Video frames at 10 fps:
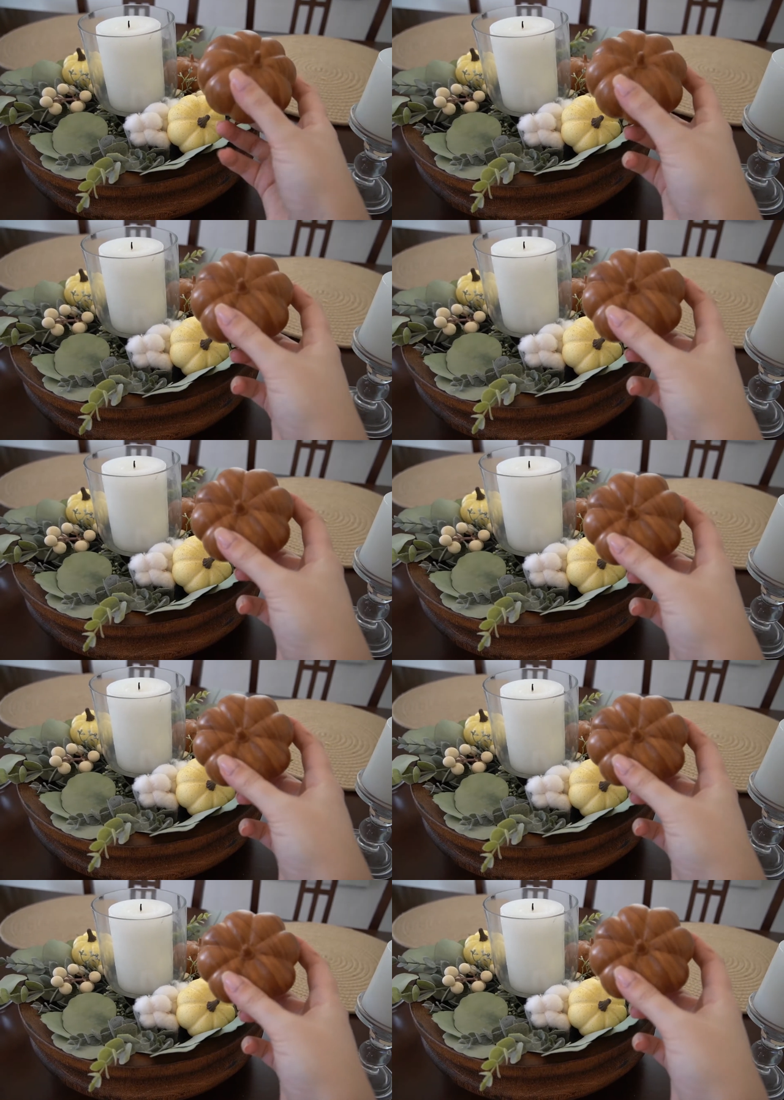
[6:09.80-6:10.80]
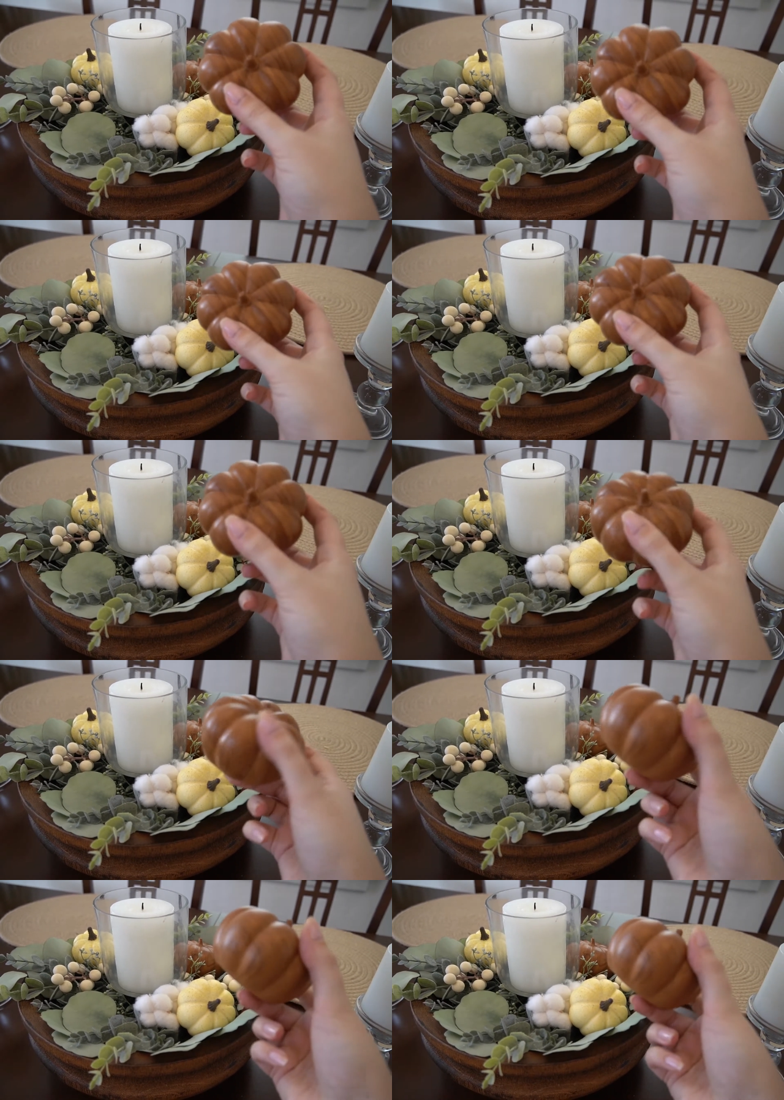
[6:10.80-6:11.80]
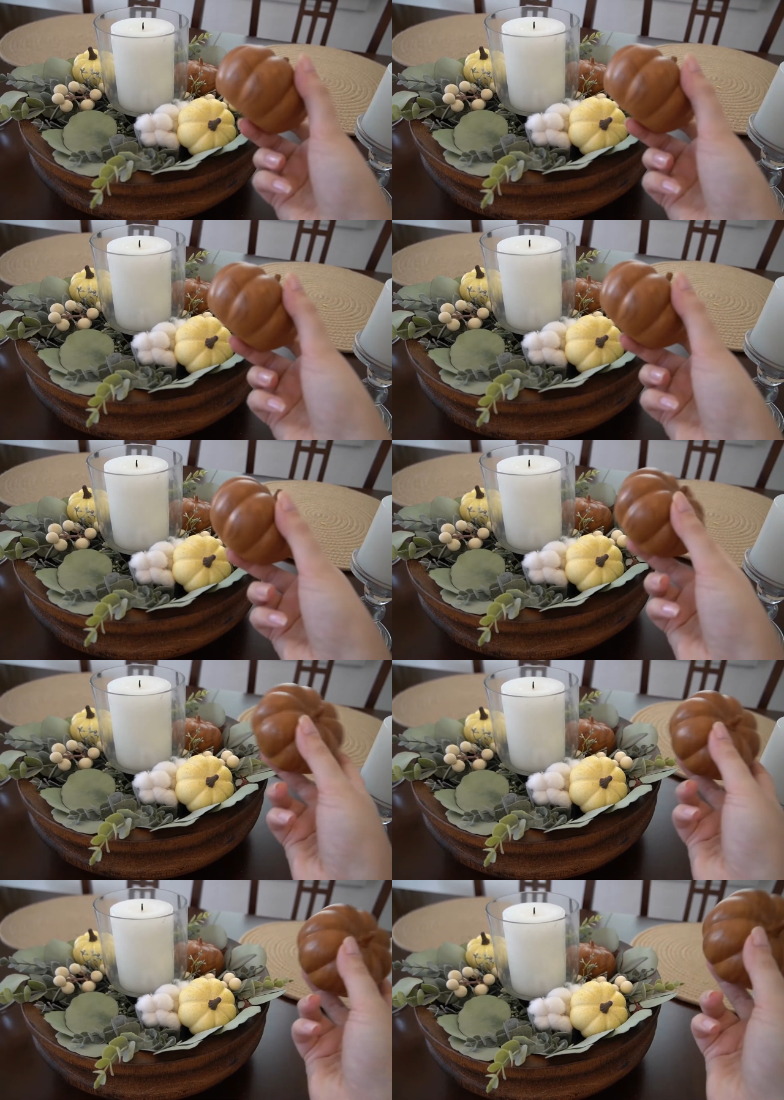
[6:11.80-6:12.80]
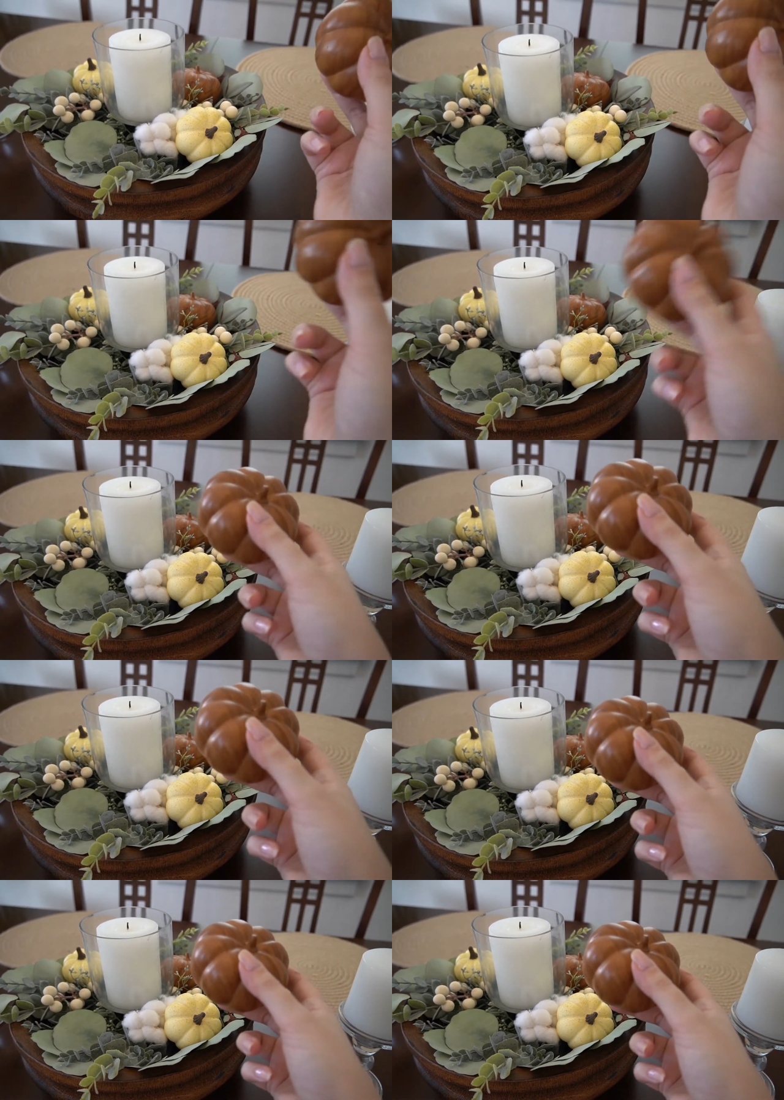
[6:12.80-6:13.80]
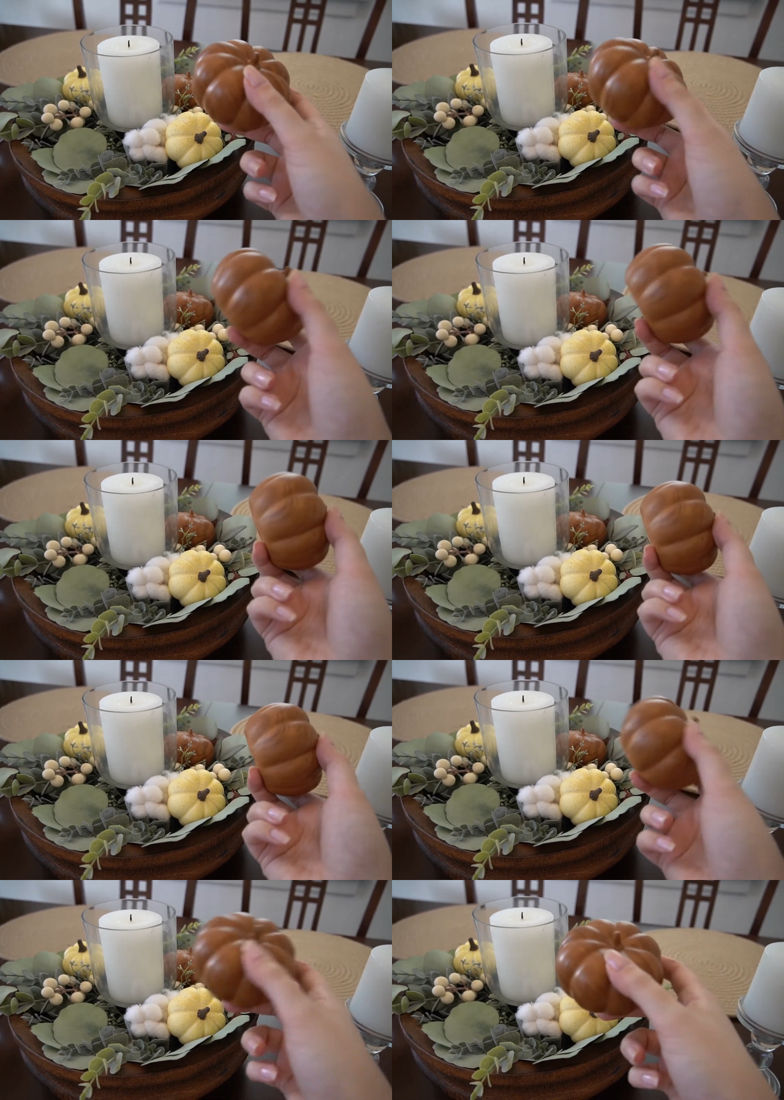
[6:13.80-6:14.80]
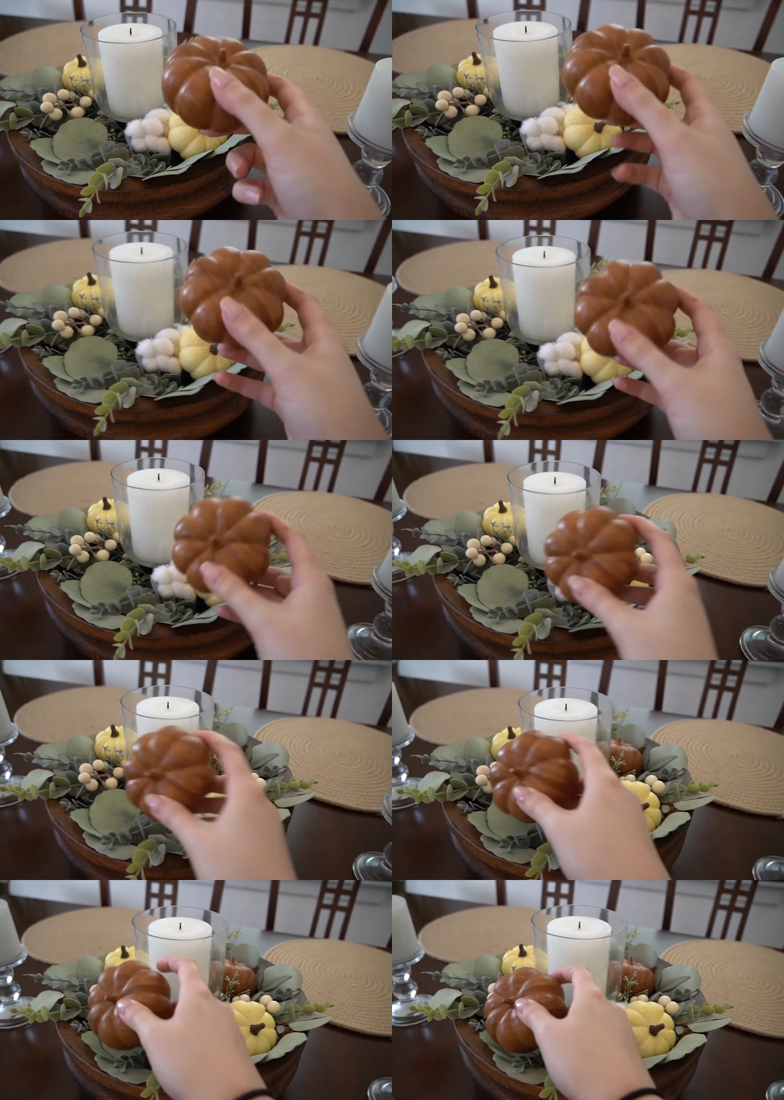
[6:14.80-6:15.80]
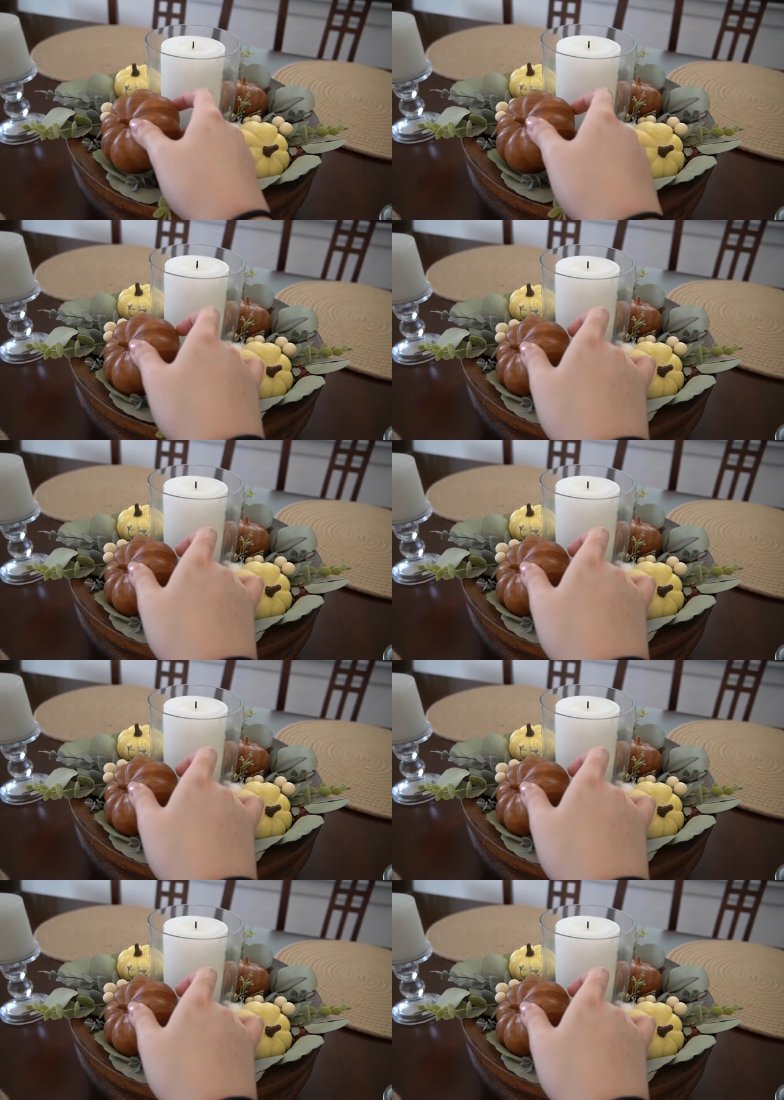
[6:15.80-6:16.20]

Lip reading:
[unreadable: no face in view]